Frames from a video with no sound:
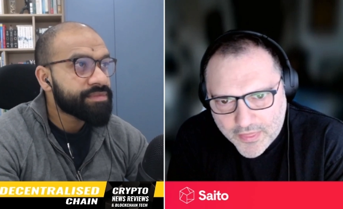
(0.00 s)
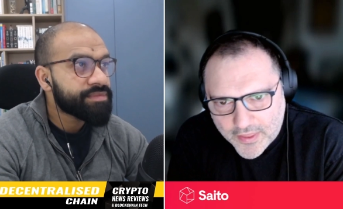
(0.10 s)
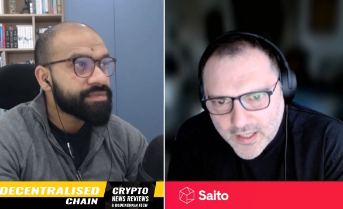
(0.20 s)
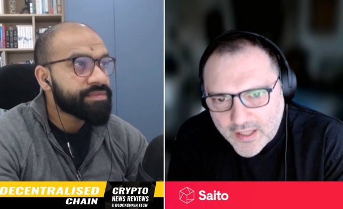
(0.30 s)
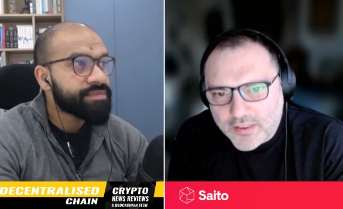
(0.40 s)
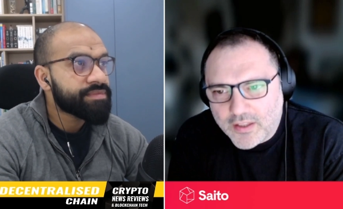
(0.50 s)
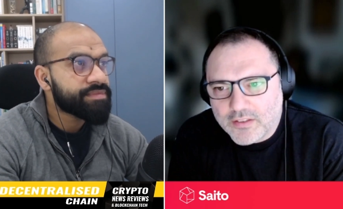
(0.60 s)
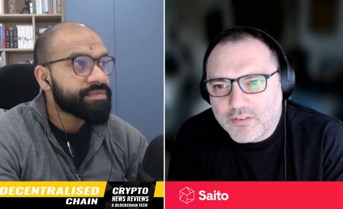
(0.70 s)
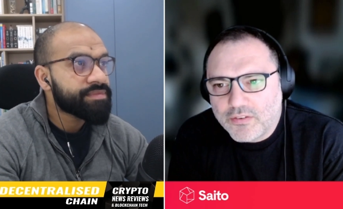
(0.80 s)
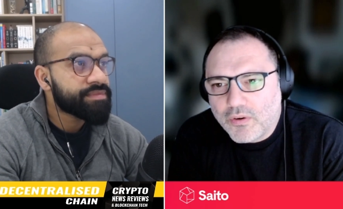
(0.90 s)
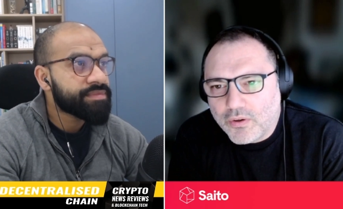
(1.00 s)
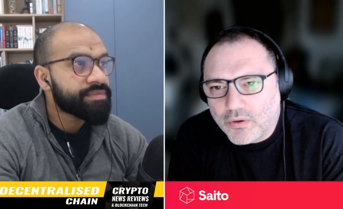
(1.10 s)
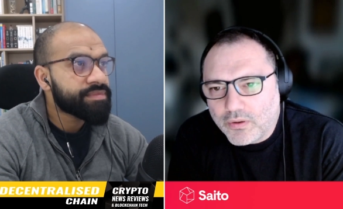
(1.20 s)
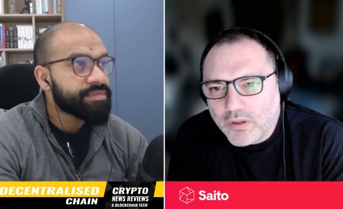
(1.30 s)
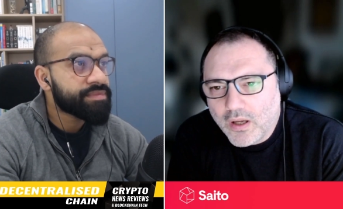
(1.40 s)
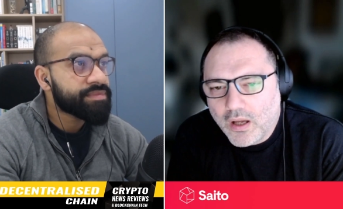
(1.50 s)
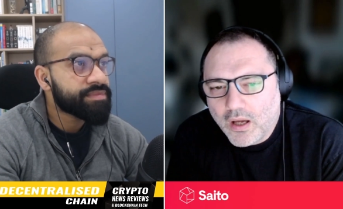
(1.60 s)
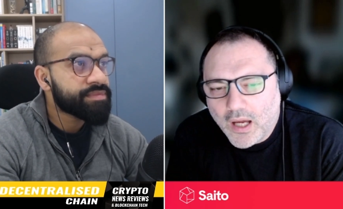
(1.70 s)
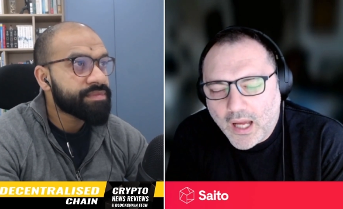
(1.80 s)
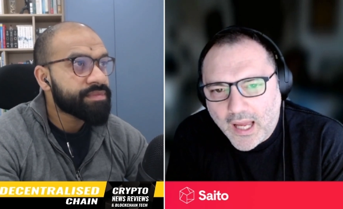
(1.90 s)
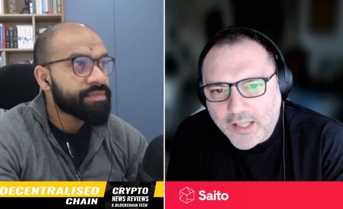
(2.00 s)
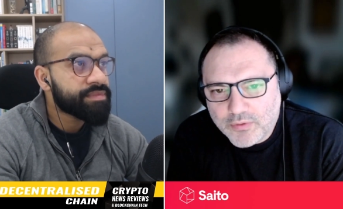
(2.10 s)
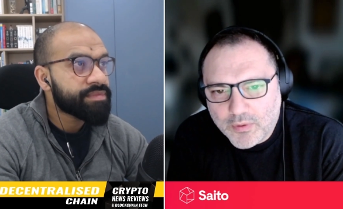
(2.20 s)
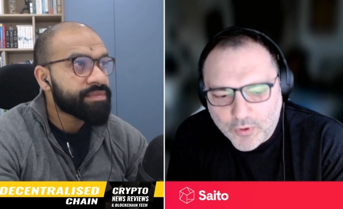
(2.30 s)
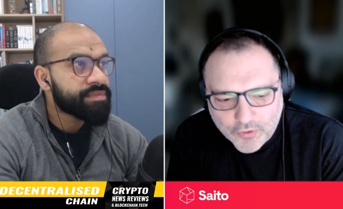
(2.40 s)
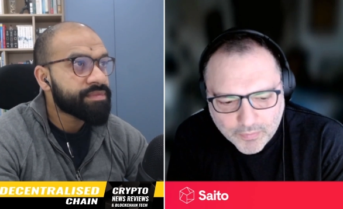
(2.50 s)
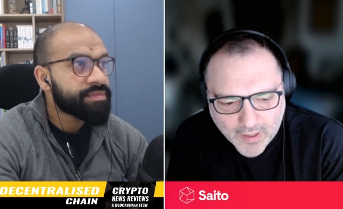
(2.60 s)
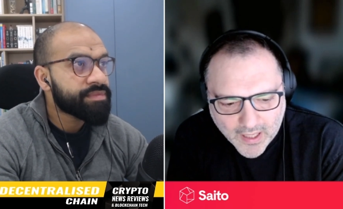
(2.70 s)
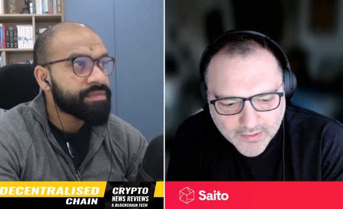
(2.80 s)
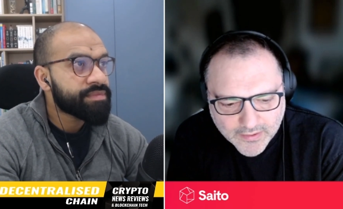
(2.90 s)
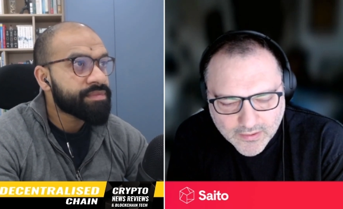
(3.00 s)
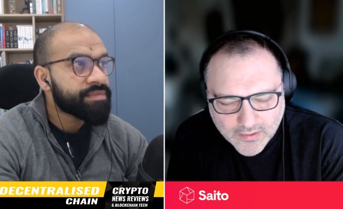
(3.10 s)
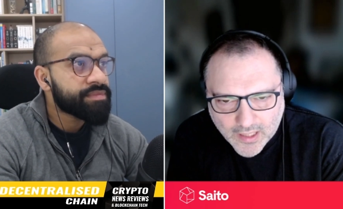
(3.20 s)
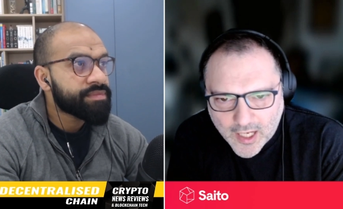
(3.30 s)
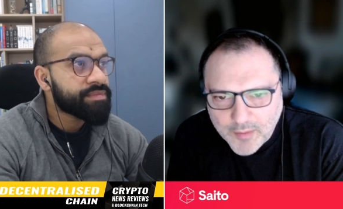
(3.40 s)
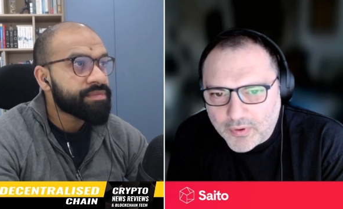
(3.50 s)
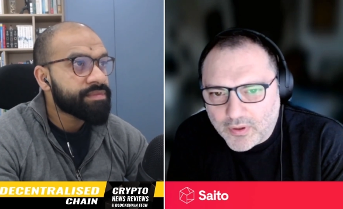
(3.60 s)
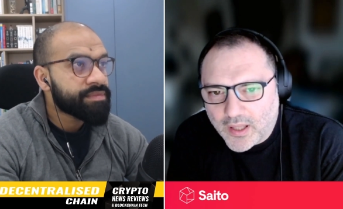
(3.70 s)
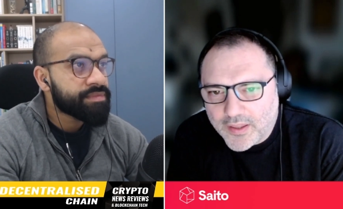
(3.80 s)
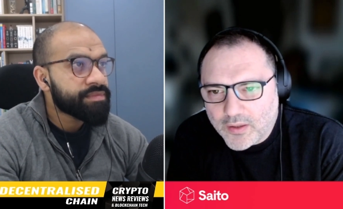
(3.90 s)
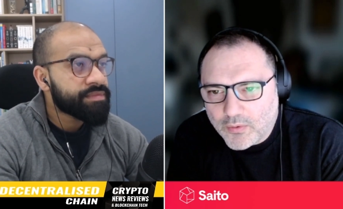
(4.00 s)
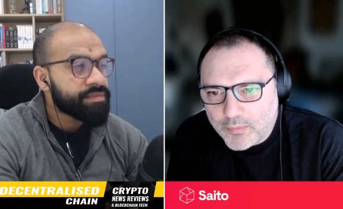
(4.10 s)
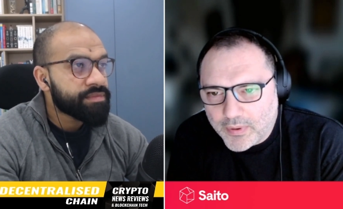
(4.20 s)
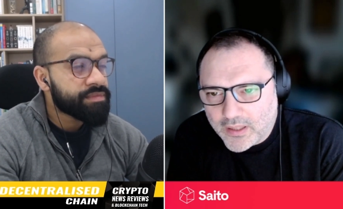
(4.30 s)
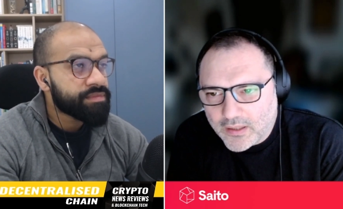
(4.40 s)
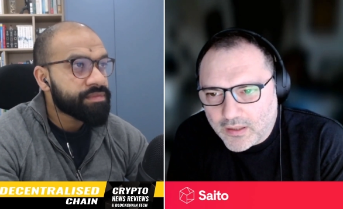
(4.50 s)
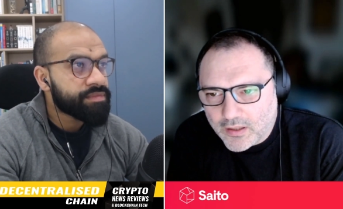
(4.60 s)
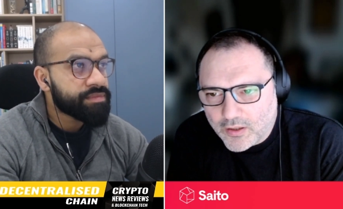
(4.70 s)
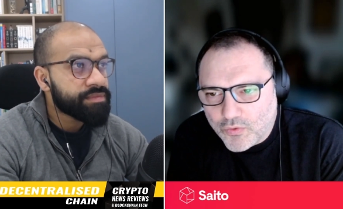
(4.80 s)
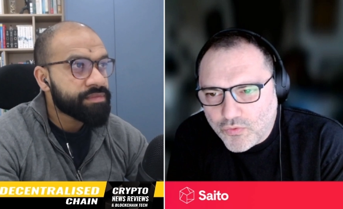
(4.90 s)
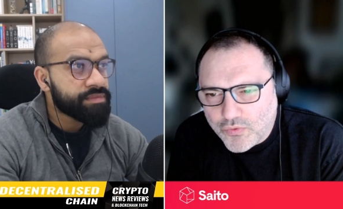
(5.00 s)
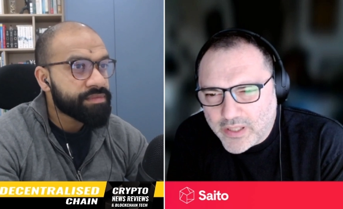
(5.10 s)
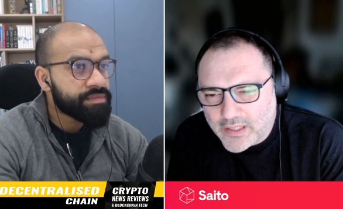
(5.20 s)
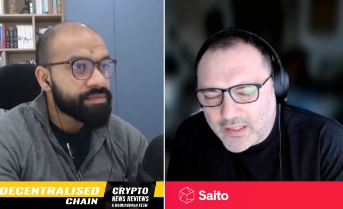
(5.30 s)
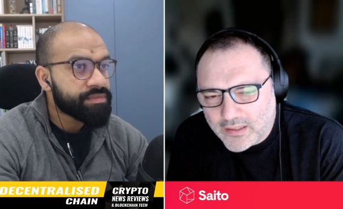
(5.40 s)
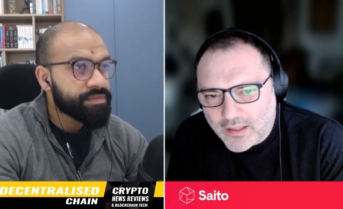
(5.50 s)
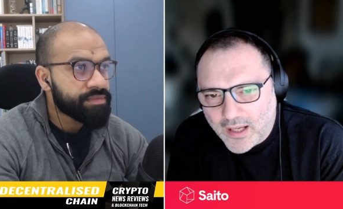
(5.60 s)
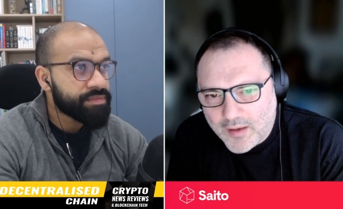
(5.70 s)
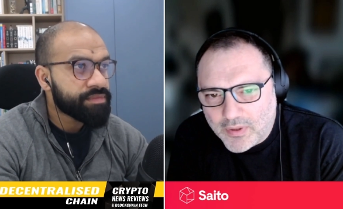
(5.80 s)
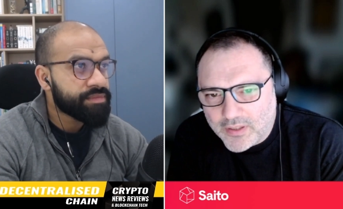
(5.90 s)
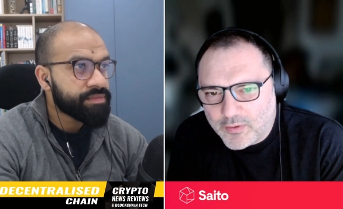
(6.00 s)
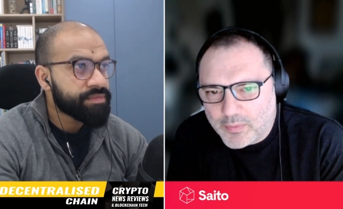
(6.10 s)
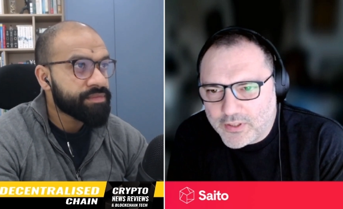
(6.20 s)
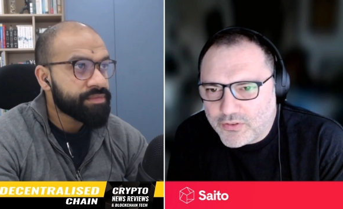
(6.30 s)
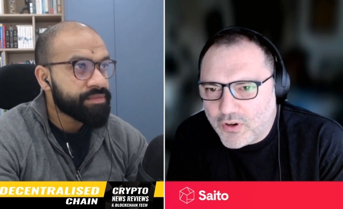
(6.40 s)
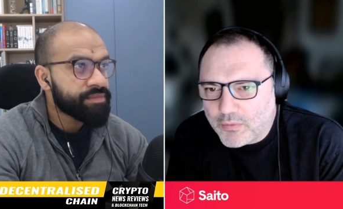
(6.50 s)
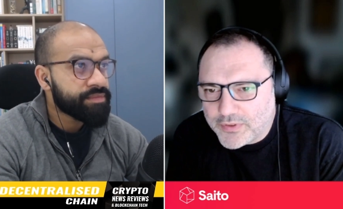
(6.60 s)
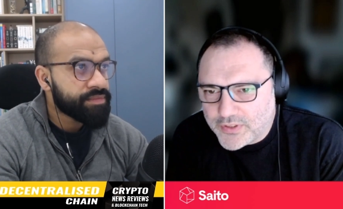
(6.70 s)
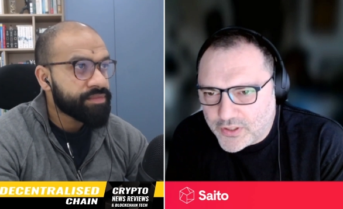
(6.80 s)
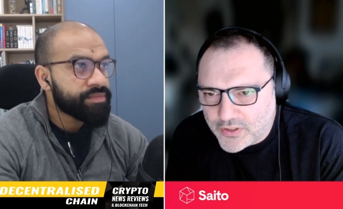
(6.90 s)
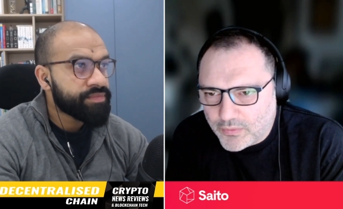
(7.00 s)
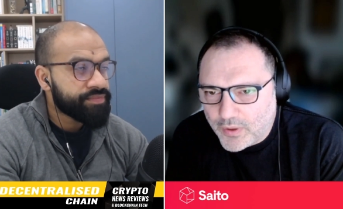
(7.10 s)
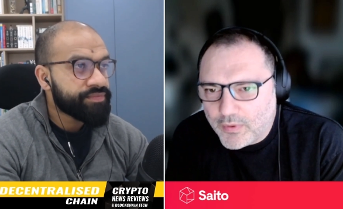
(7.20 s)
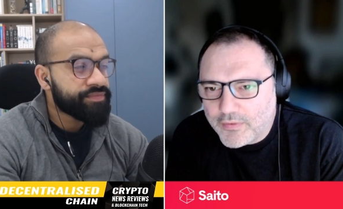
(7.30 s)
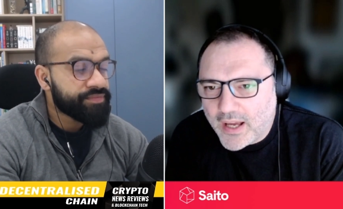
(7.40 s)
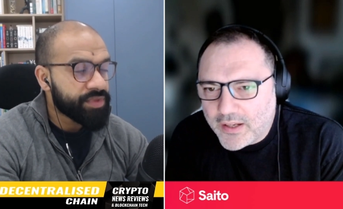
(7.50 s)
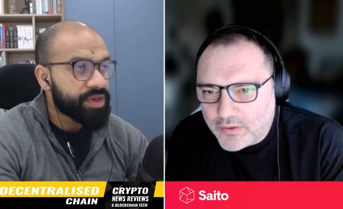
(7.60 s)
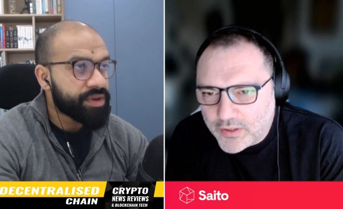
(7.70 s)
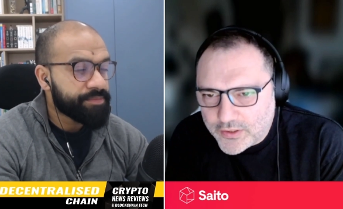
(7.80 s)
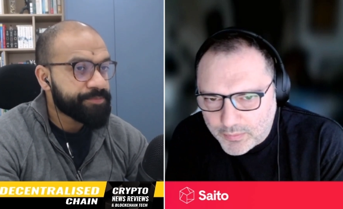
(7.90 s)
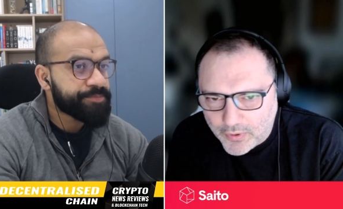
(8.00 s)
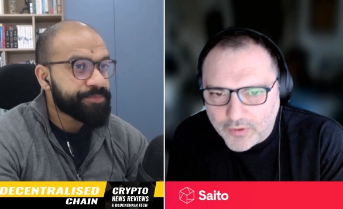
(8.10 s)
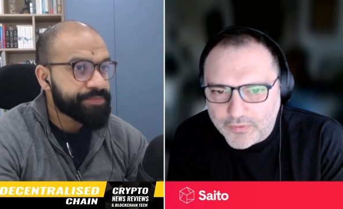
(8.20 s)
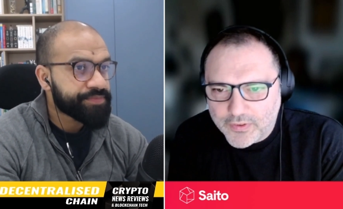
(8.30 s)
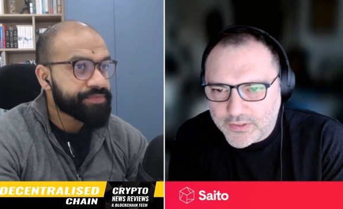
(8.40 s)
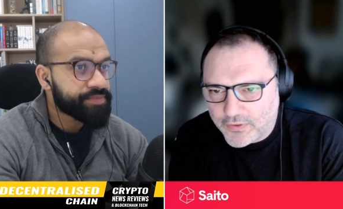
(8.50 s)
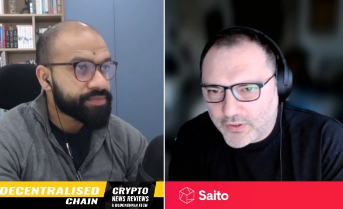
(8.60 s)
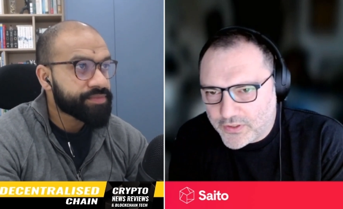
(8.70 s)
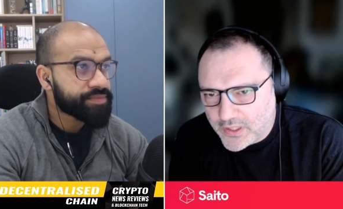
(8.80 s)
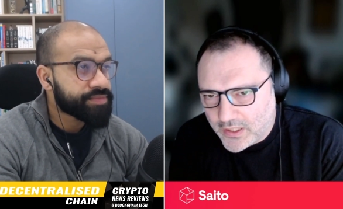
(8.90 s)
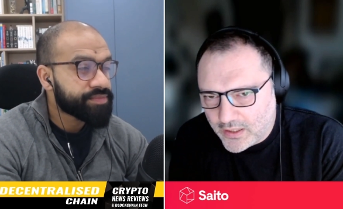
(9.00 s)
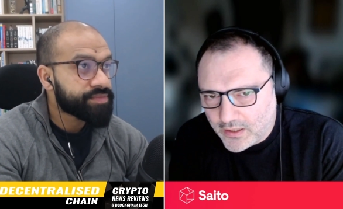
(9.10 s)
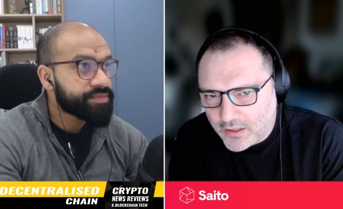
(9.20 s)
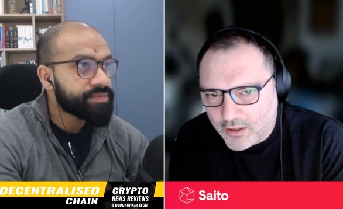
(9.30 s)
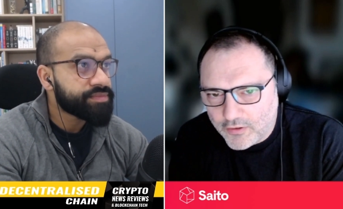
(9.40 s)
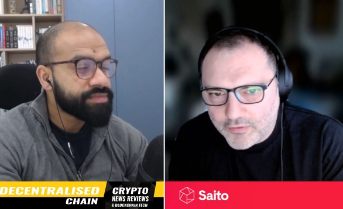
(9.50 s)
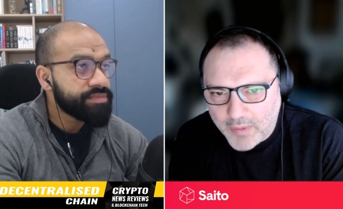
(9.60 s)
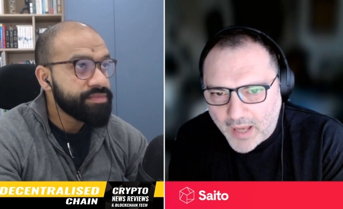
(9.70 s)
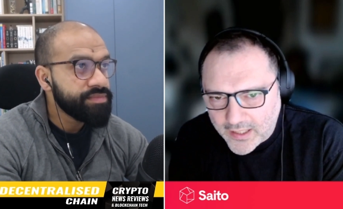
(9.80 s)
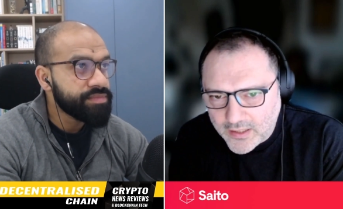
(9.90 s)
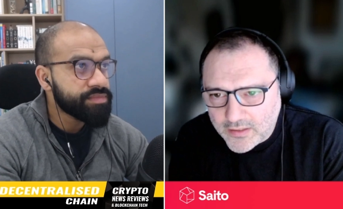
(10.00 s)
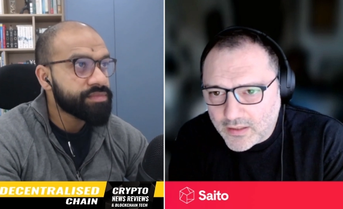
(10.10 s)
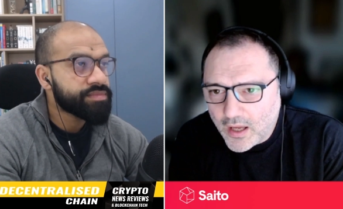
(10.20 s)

Speaker 1: thinking things through, as we move past April, I think we'll be in a really unbelievably strong position where we've had all the support for this first year of backers.